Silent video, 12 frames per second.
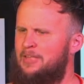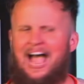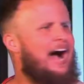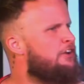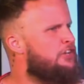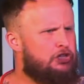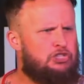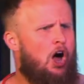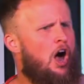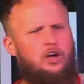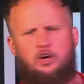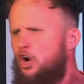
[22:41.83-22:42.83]
How you
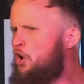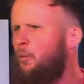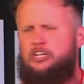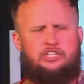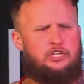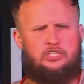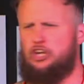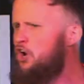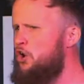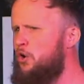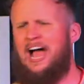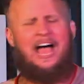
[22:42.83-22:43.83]
talk, what you
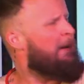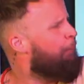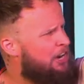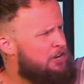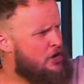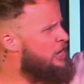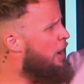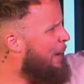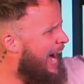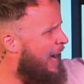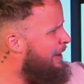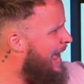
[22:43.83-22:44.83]
do, where you go
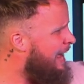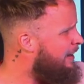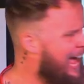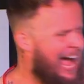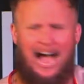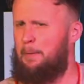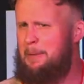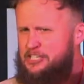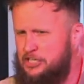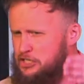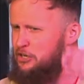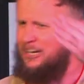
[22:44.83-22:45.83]
out at, how
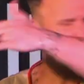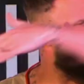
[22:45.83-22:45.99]
much you drink.